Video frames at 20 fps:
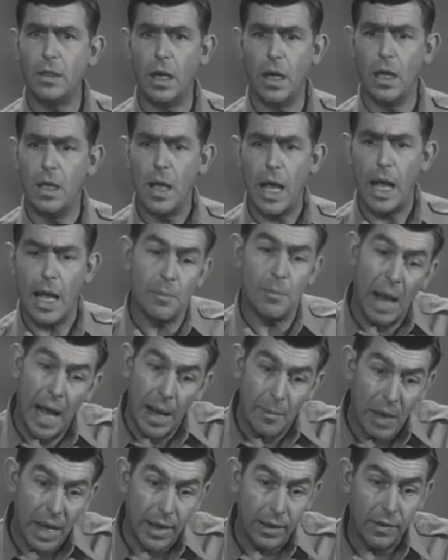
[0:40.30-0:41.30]
The Andy
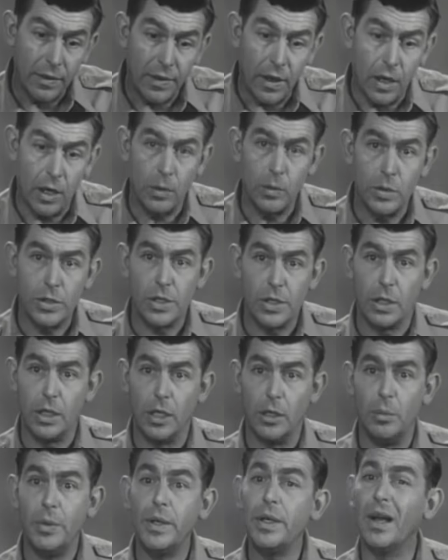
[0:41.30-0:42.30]
Griffith Show was a
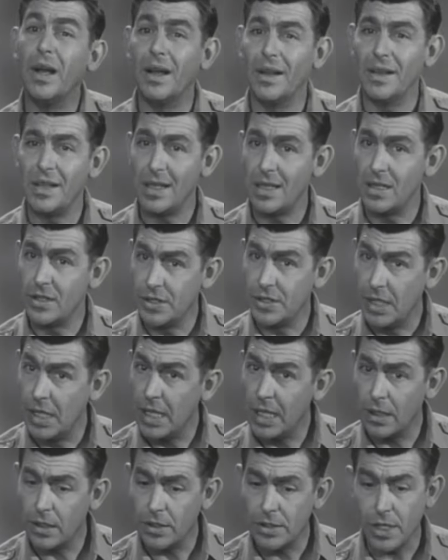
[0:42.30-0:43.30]
titular vehicle for its
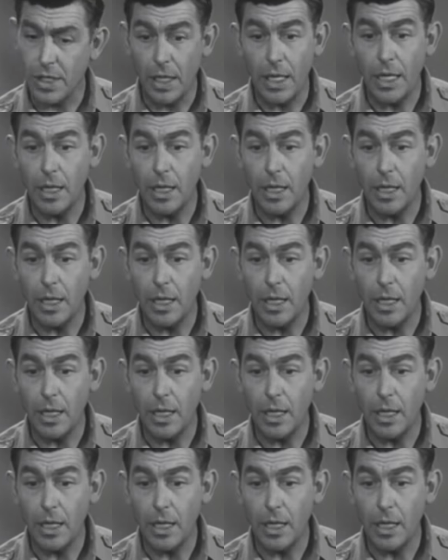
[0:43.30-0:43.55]
star,